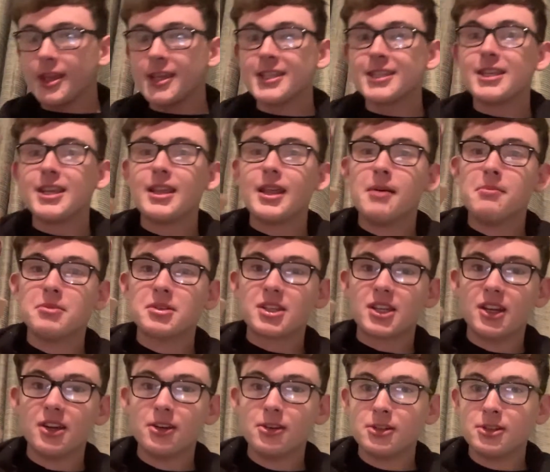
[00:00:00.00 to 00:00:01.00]
See them
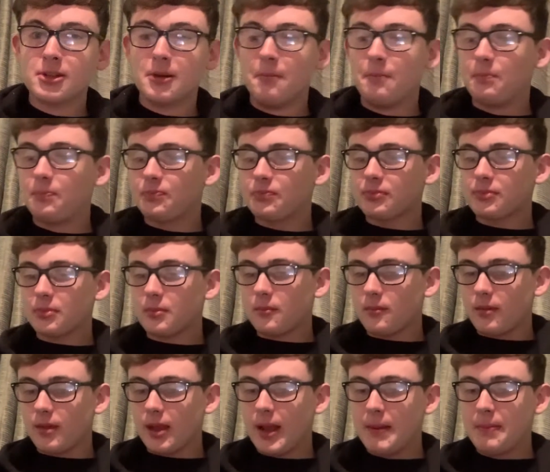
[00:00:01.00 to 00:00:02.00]
skills?
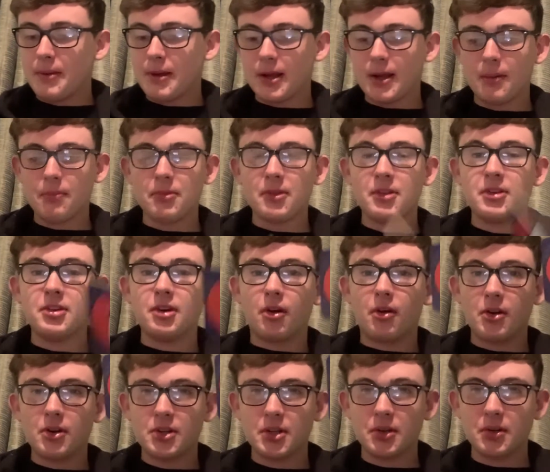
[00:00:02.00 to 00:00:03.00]
I pick up the
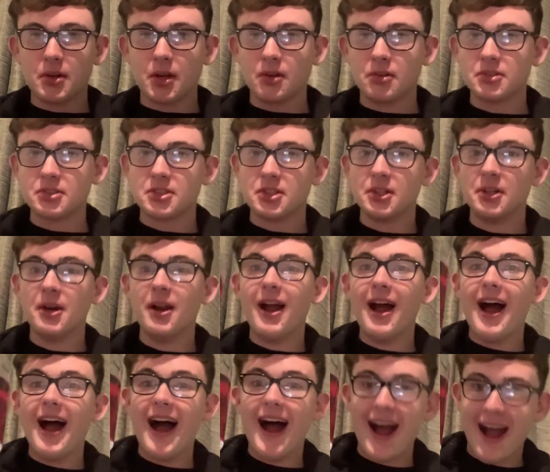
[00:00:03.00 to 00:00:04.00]
Naruto coaster
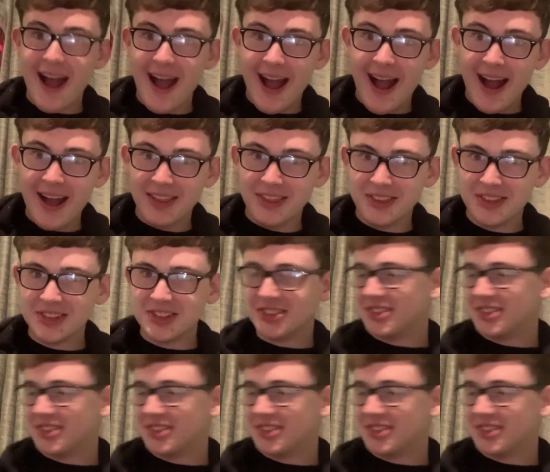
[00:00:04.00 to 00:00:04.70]
and the